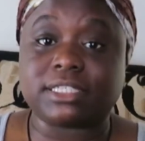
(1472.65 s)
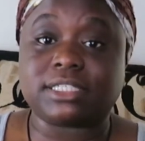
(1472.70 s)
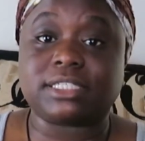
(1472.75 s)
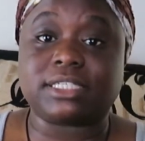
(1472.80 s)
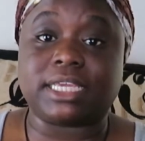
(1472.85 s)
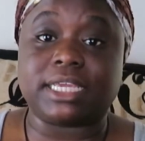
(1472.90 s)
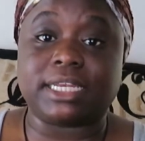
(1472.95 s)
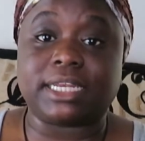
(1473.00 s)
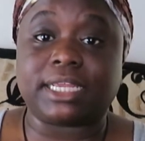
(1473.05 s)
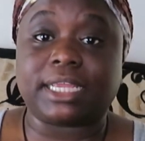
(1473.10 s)

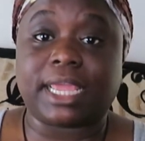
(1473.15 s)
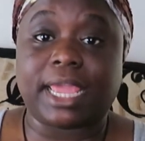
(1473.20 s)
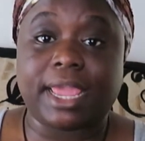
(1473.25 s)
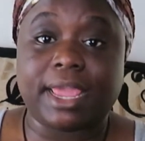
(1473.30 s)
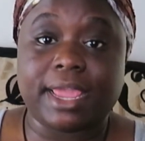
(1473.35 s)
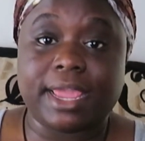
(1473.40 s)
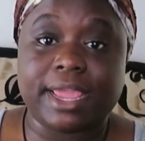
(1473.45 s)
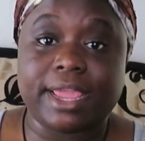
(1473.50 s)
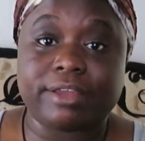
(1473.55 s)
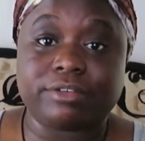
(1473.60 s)

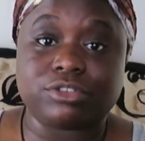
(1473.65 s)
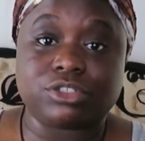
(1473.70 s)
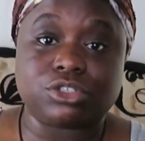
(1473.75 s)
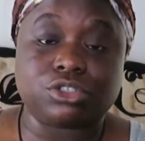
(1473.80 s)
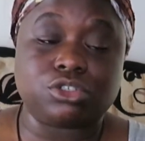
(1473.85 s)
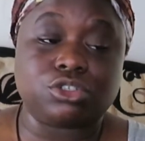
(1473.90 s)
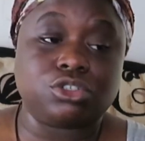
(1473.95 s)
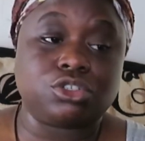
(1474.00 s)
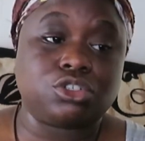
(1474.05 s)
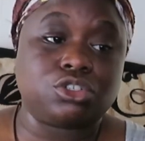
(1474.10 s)
skincare
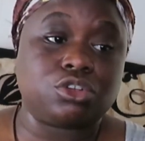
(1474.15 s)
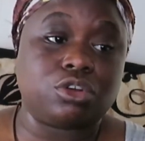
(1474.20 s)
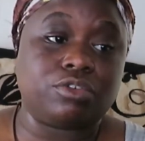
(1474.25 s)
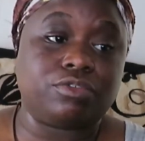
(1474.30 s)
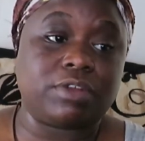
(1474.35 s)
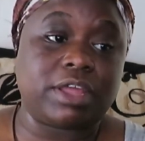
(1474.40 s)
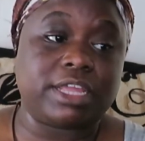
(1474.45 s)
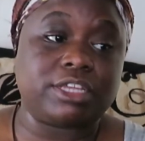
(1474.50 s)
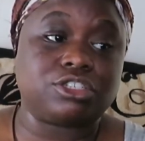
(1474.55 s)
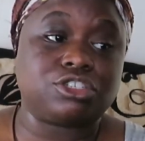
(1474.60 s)
and
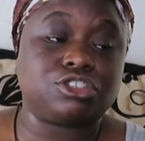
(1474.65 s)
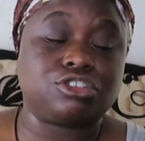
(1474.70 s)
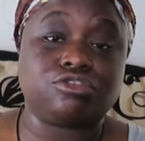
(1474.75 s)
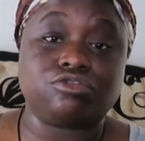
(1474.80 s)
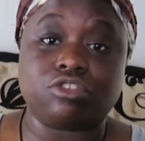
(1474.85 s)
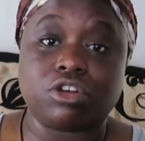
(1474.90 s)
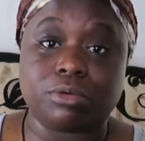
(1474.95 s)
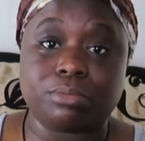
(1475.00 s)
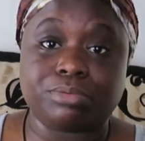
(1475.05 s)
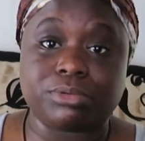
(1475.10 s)
stuff like
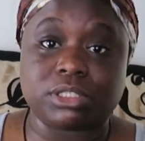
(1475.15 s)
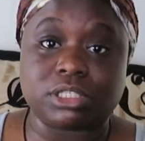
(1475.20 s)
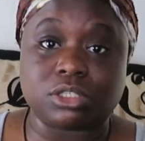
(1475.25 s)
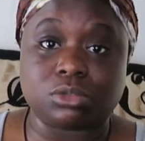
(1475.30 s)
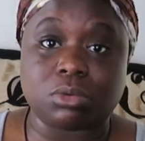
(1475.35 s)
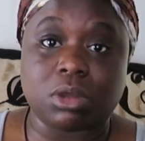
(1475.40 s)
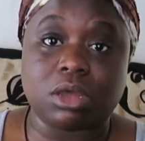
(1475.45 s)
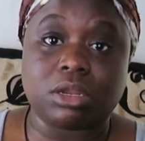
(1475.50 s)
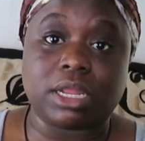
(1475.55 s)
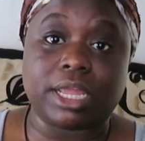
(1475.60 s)
scrubs
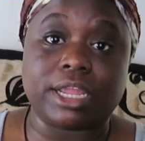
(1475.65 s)
as well,